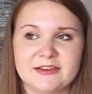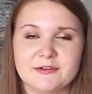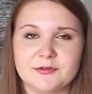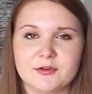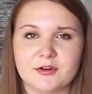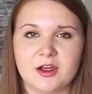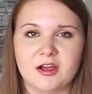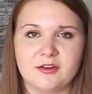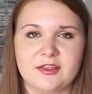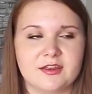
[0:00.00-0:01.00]
if you was going on
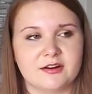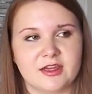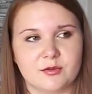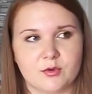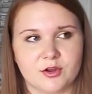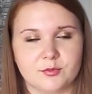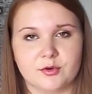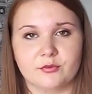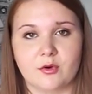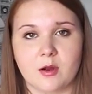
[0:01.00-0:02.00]
holiday, then I'll get the
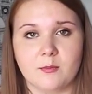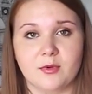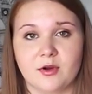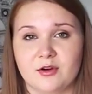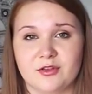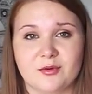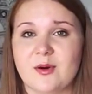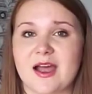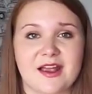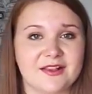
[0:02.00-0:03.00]
waterproof one. But
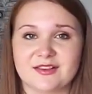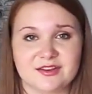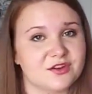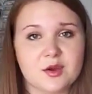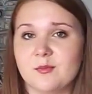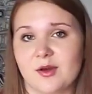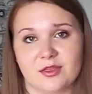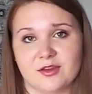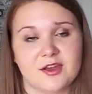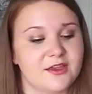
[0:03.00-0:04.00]
otherwise, don't
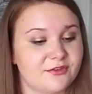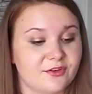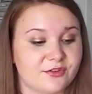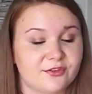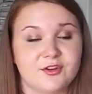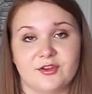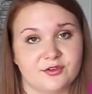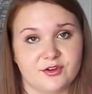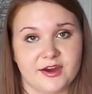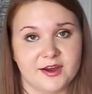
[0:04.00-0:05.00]
bother. It's just not
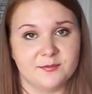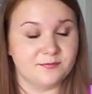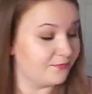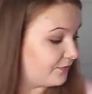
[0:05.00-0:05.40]
as great.